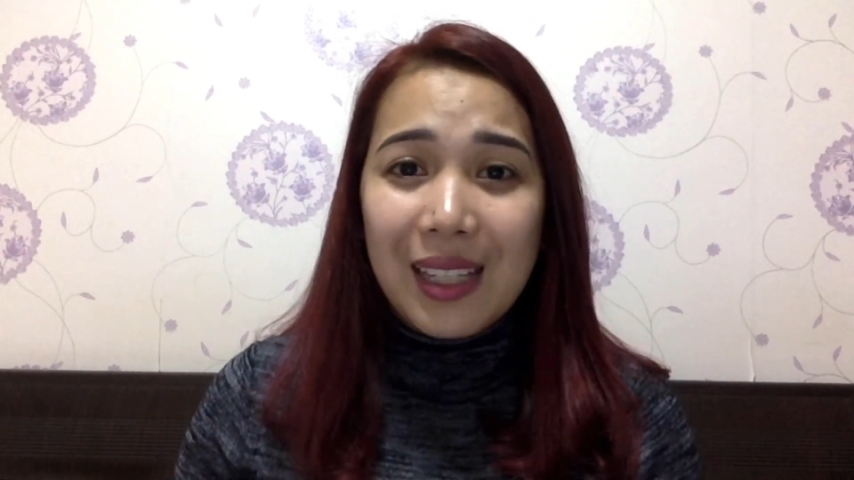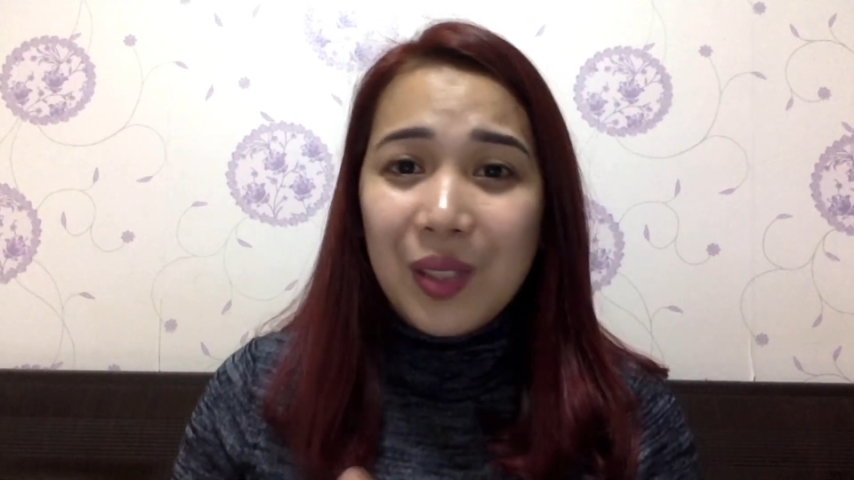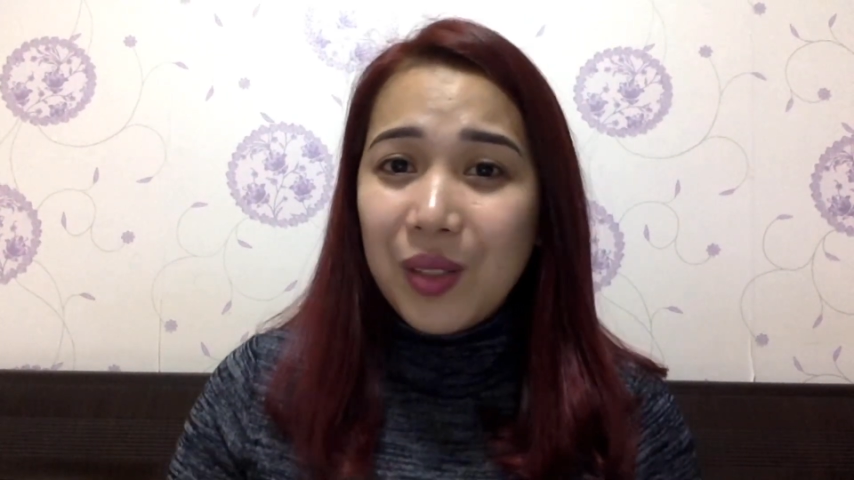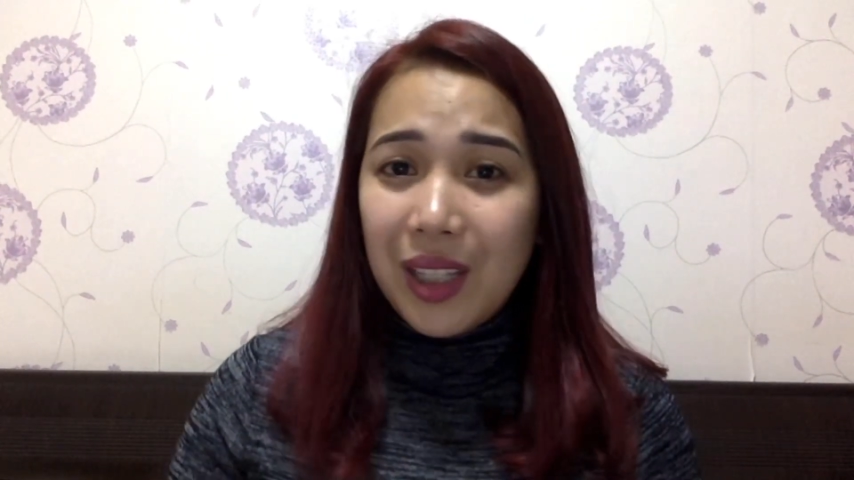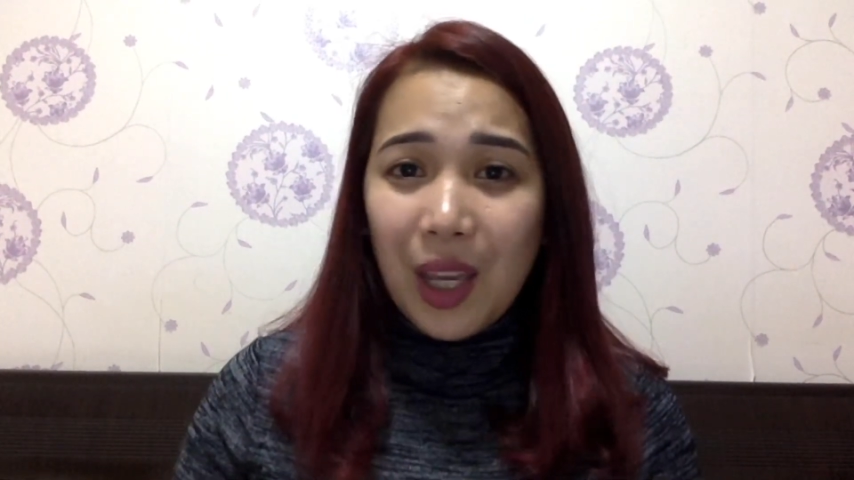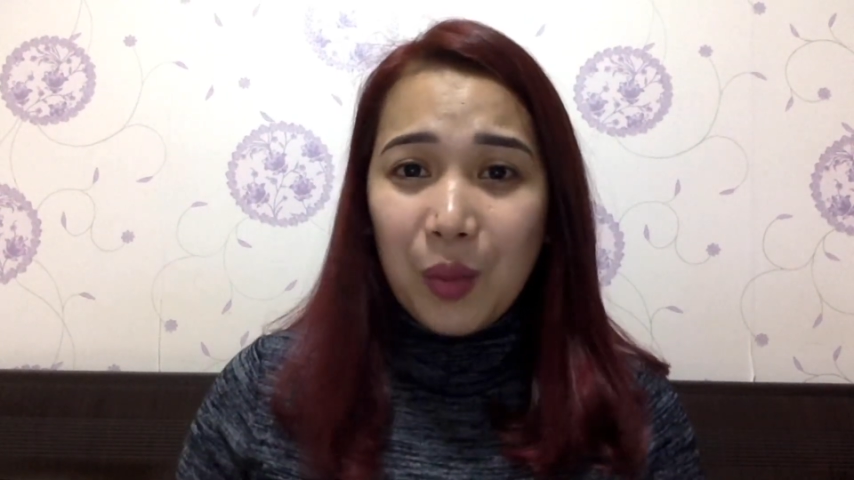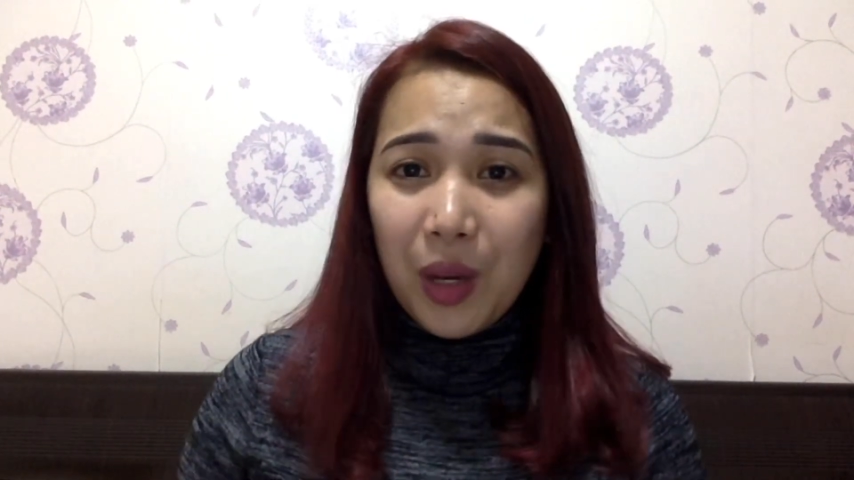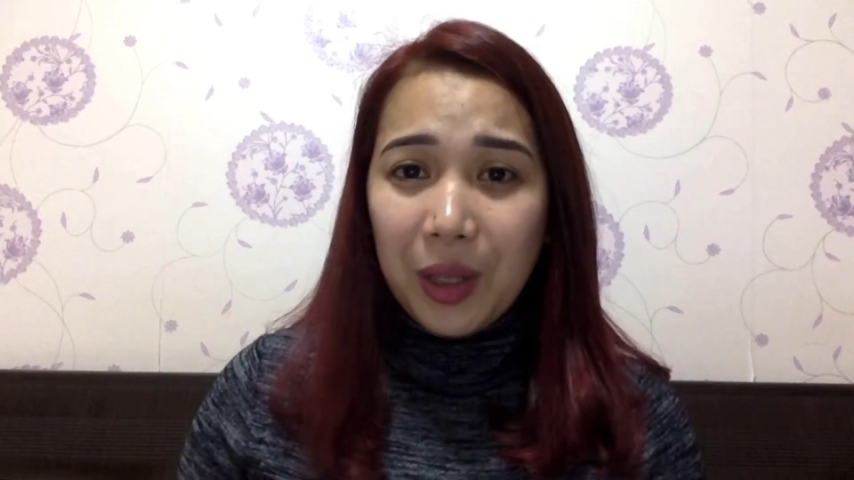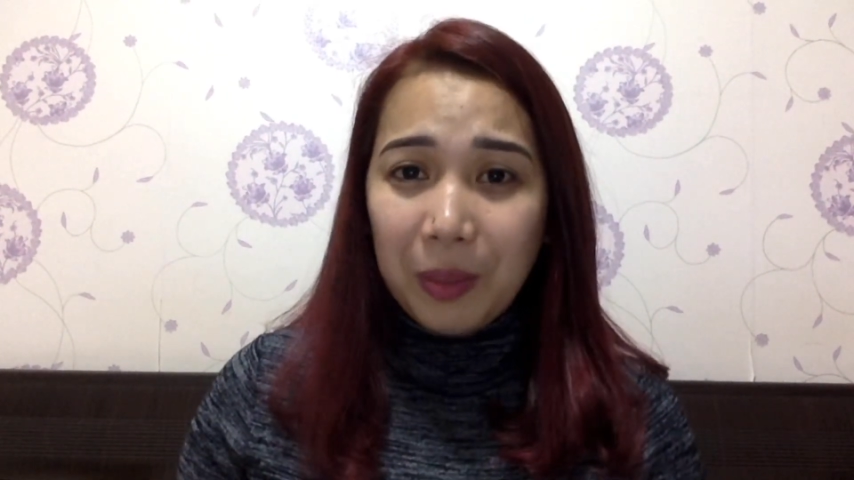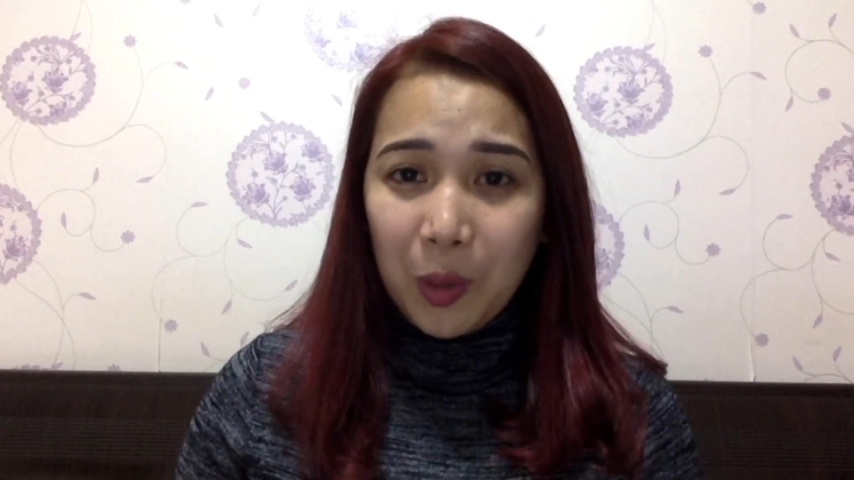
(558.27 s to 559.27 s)
to DIY the
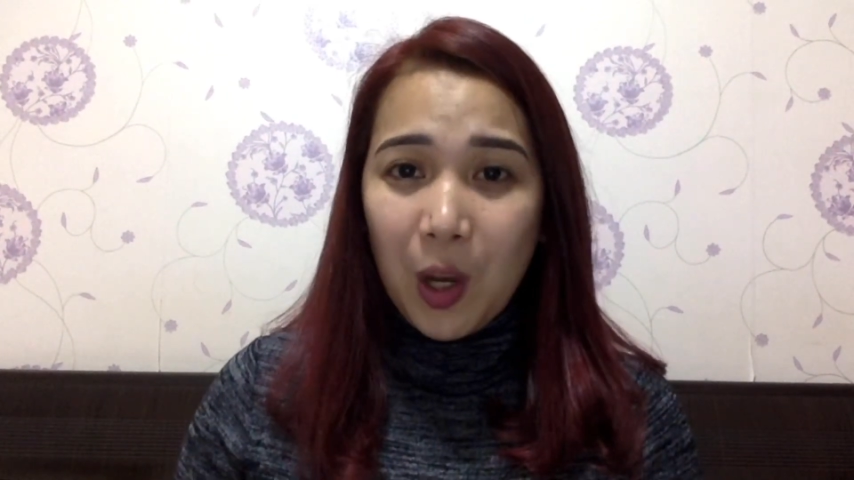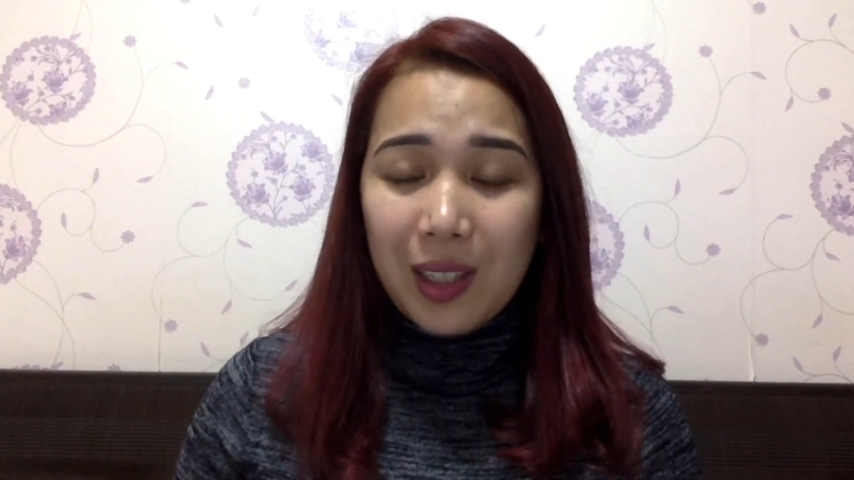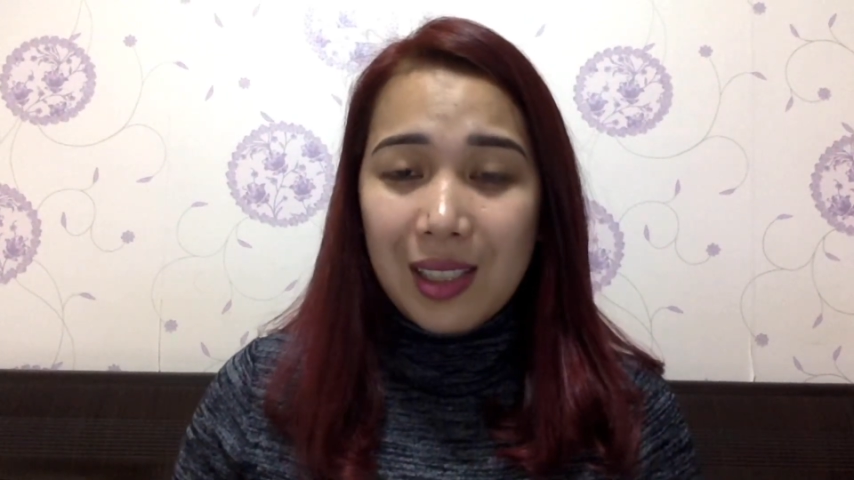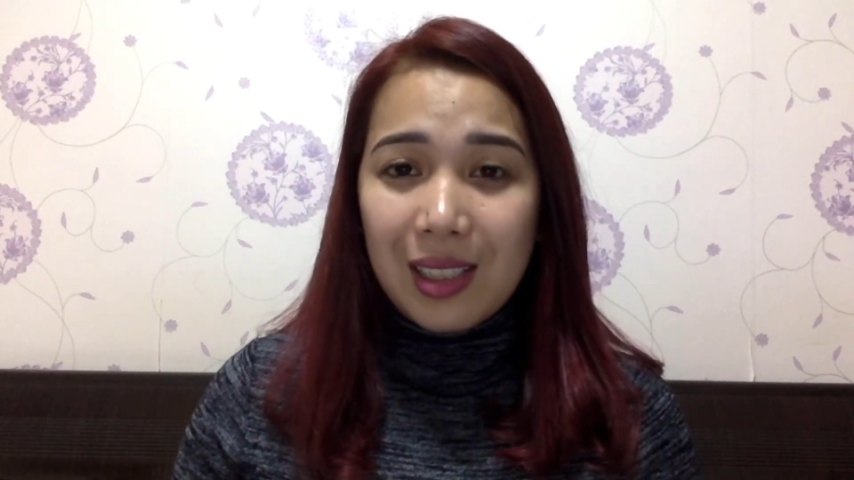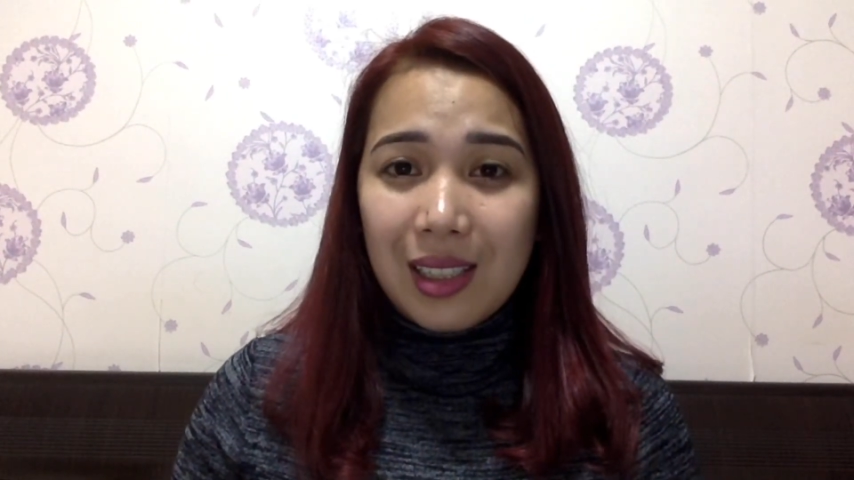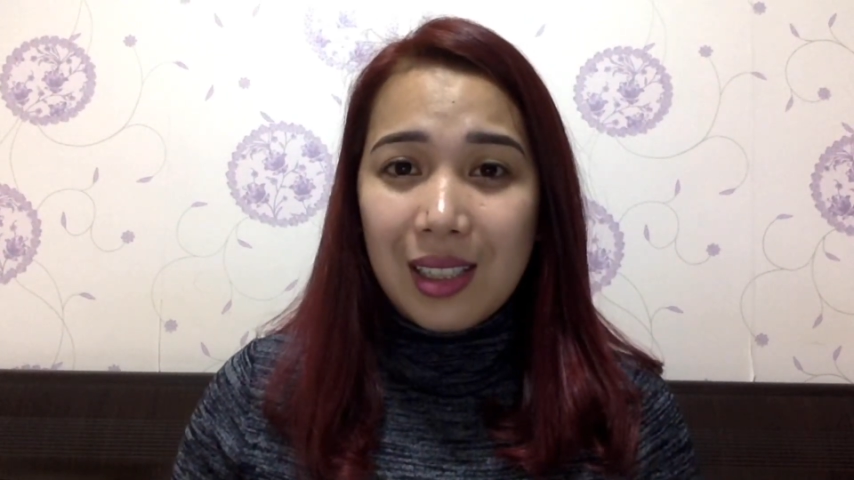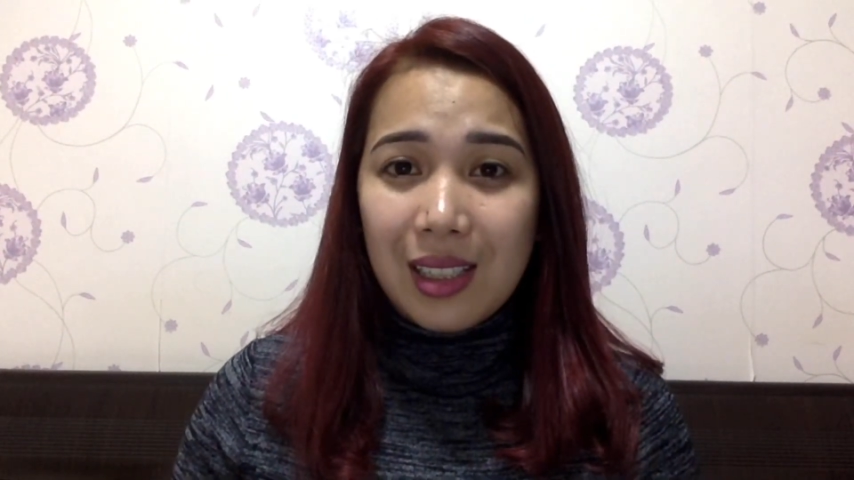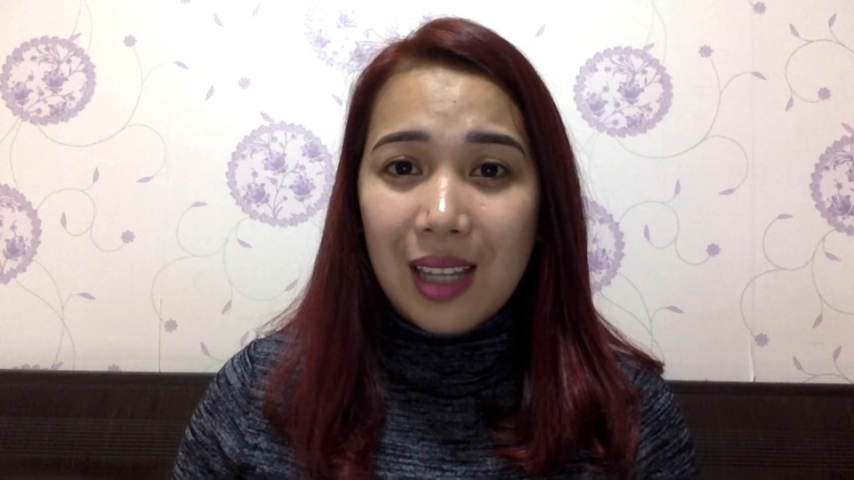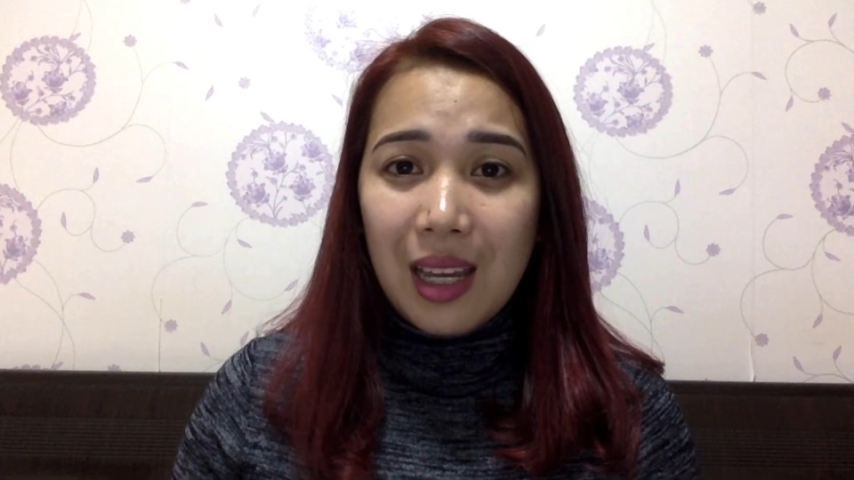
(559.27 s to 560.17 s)
process.